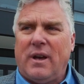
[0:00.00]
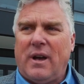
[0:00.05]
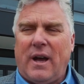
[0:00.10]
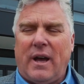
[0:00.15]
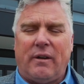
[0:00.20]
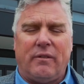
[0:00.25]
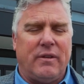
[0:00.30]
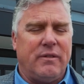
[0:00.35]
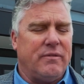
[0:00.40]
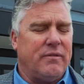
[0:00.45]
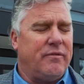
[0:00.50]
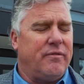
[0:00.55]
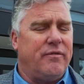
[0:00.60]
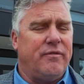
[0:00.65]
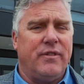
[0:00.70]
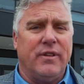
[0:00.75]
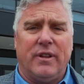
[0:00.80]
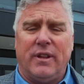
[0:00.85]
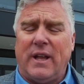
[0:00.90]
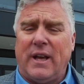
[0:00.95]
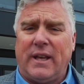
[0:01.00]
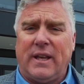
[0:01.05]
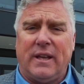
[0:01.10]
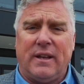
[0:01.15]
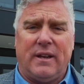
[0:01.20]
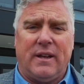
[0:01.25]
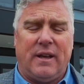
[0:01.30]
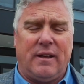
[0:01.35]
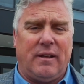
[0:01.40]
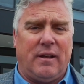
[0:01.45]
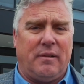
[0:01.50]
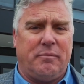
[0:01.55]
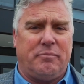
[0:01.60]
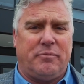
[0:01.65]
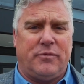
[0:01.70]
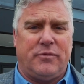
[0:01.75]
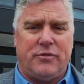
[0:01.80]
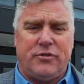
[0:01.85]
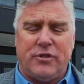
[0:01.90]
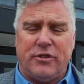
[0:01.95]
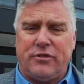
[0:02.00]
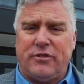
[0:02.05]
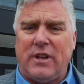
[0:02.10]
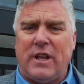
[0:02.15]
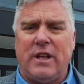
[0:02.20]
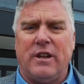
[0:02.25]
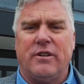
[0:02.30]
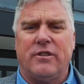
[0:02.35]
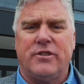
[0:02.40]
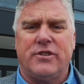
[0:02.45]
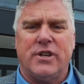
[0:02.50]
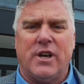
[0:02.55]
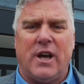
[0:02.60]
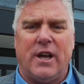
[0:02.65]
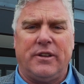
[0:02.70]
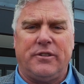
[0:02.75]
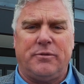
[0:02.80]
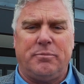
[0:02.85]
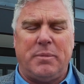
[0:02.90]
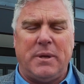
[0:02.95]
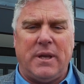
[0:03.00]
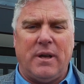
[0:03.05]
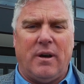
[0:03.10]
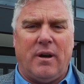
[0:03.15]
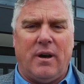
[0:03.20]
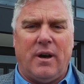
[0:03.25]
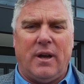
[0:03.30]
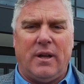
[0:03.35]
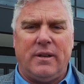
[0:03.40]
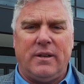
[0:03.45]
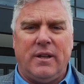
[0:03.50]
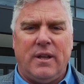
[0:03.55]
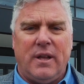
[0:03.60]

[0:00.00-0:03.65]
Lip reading: I don't even feel like it. I'm just energized beyond.